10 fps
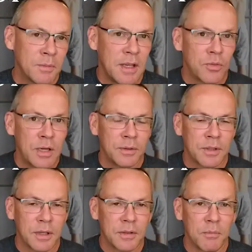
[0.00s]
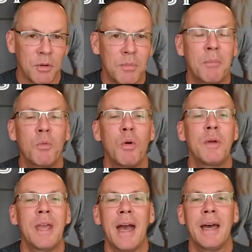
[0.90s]
When it comes to the adrenal
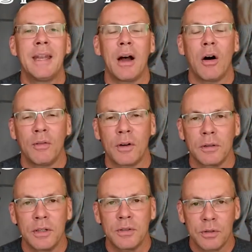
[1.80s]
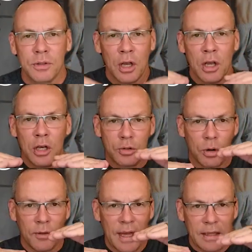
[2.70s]
system, remember when we had all of our
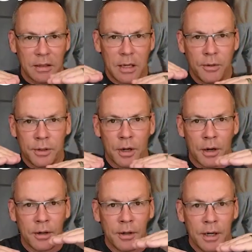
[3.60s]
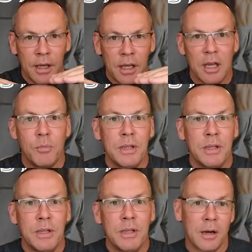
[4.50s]
listeners draw that teeter-totter,
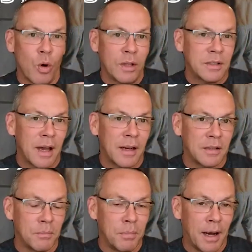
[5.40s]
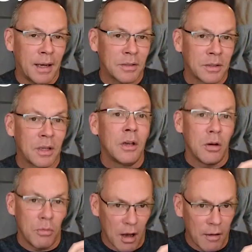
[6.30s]
and we said on one side is a box
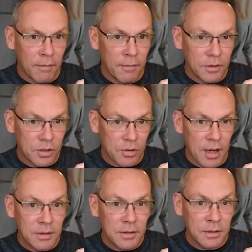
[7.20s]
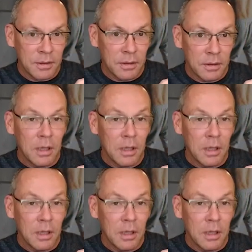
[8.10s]
of stress,